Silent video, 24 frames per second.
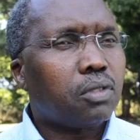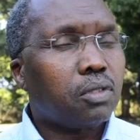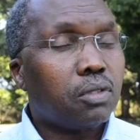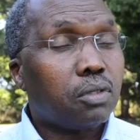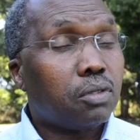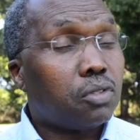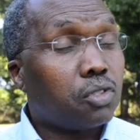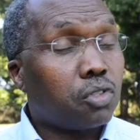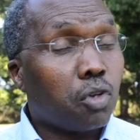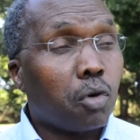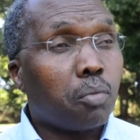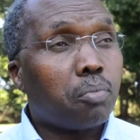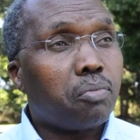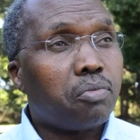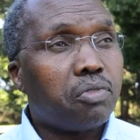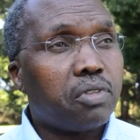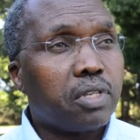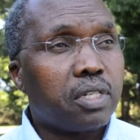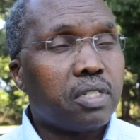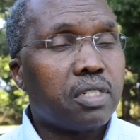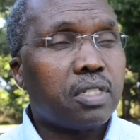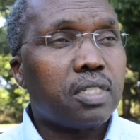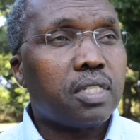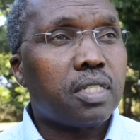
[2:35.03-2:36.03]
stop
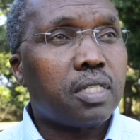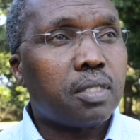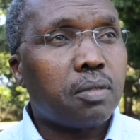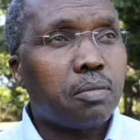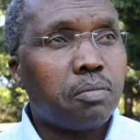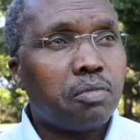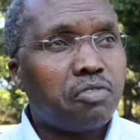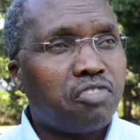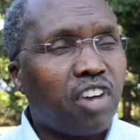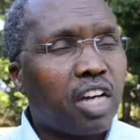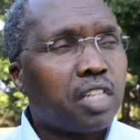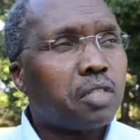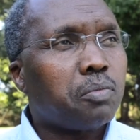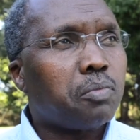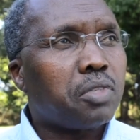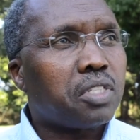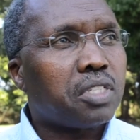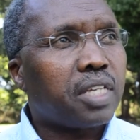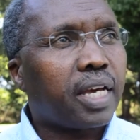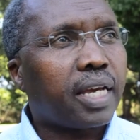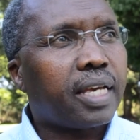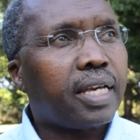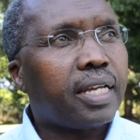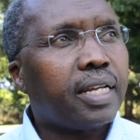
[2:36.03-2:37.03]
the disease. In fact,
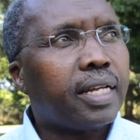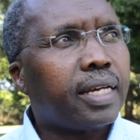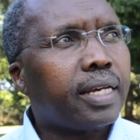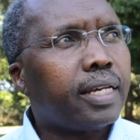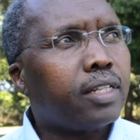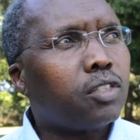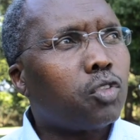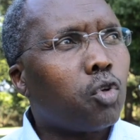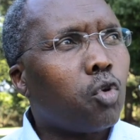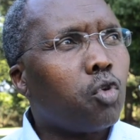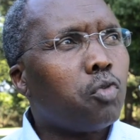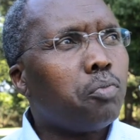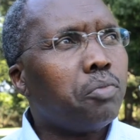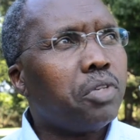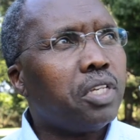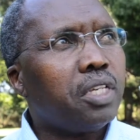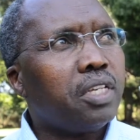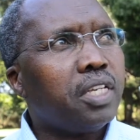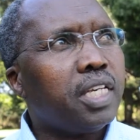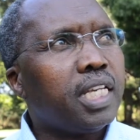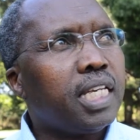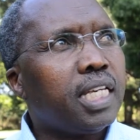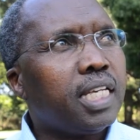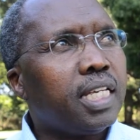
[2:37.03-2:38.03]
Mr. Kendeke told me
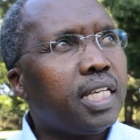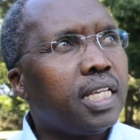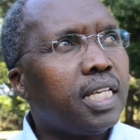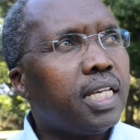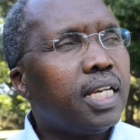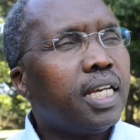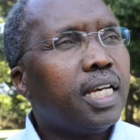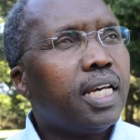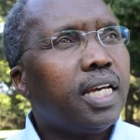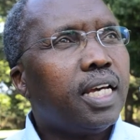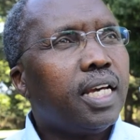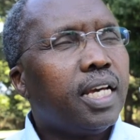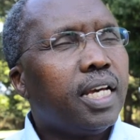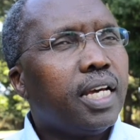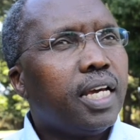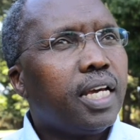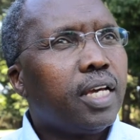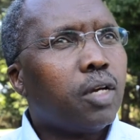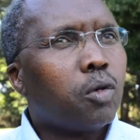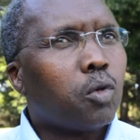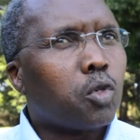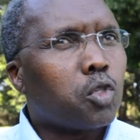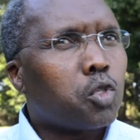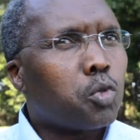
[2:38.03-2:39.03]
he
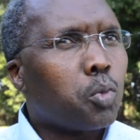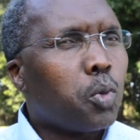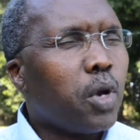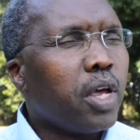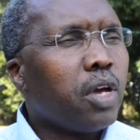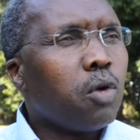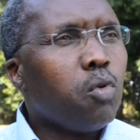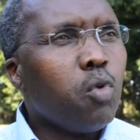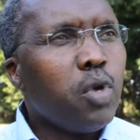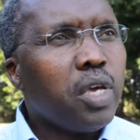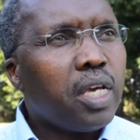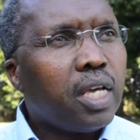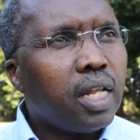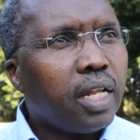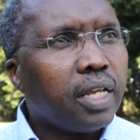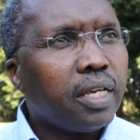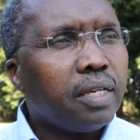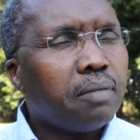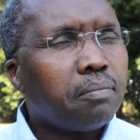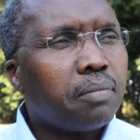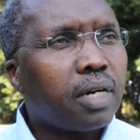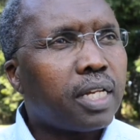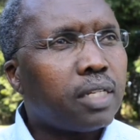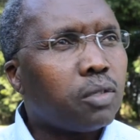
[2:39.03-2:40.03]
was spraying
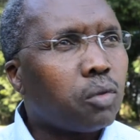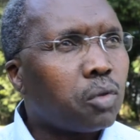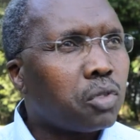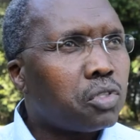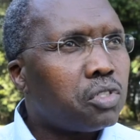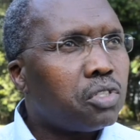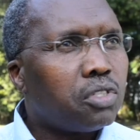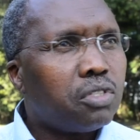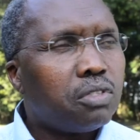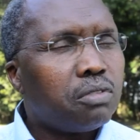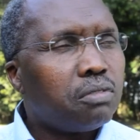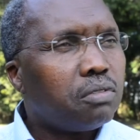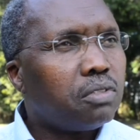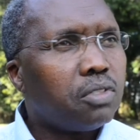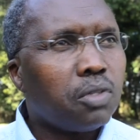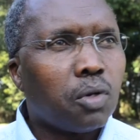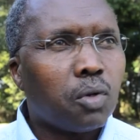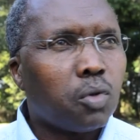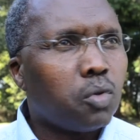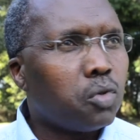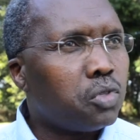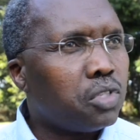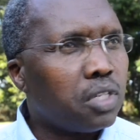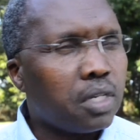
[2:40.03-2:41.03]
weekly, but he was still
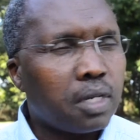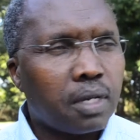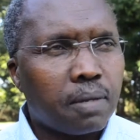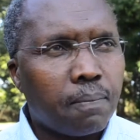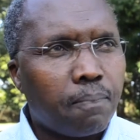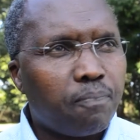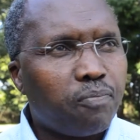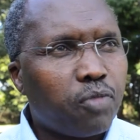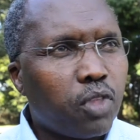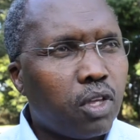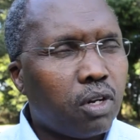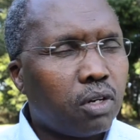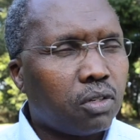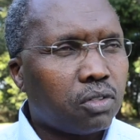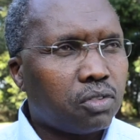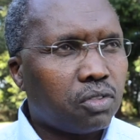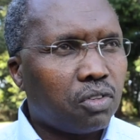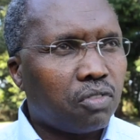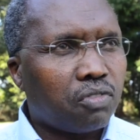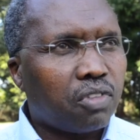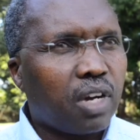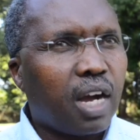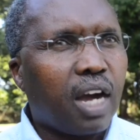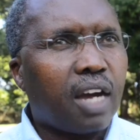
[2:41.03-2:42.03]
losing lots
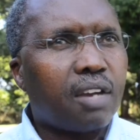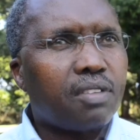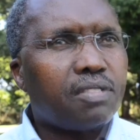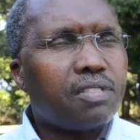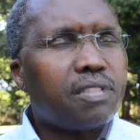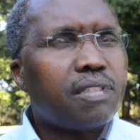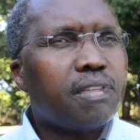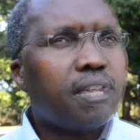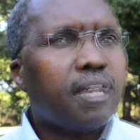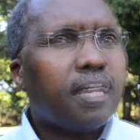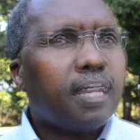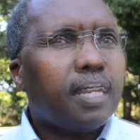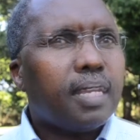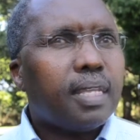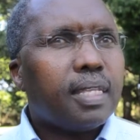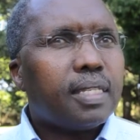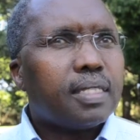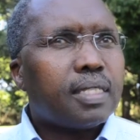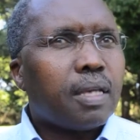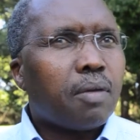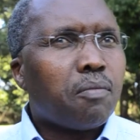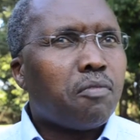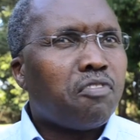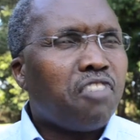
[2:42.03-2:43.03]
of calves.
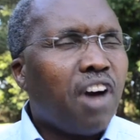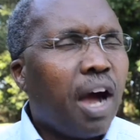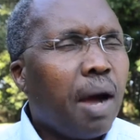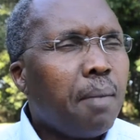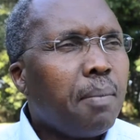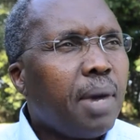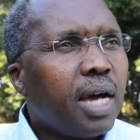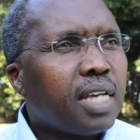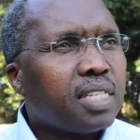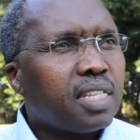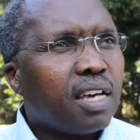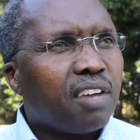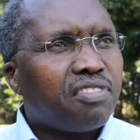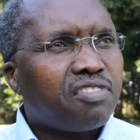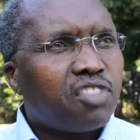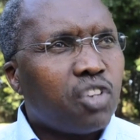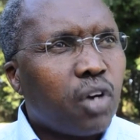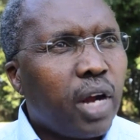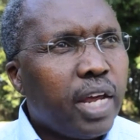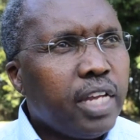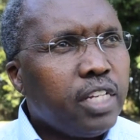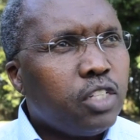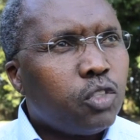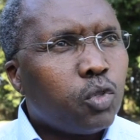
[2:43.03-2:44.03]
Some farmers have
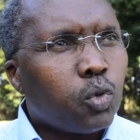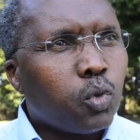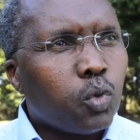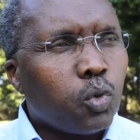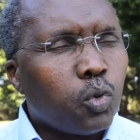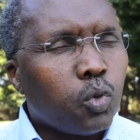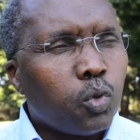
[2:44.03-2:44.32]
tried to